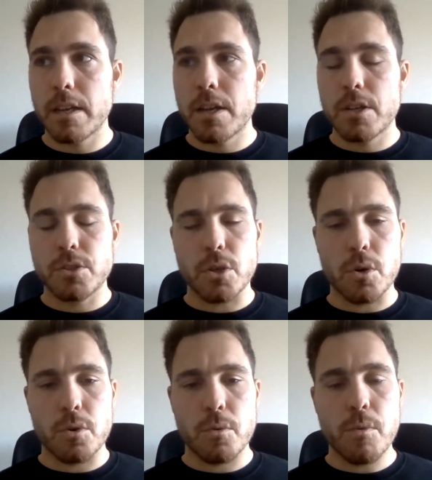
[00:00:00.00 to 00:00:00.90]

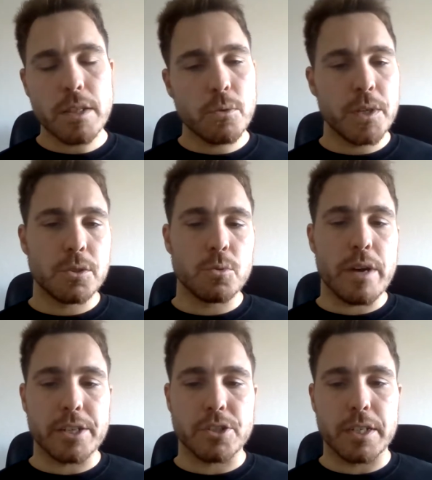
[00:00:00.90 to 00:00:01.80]
So, what do we do
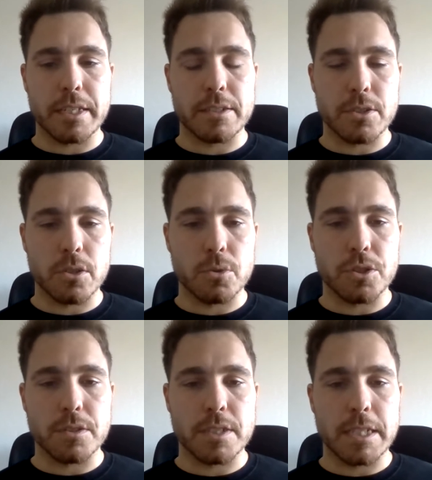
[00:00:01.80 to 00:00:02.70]
actually in the
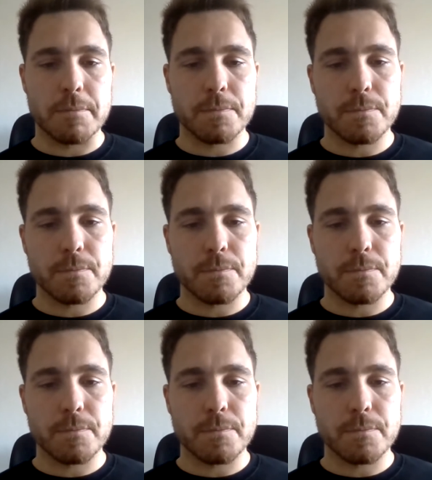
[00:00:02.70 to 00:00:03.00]
solutions team?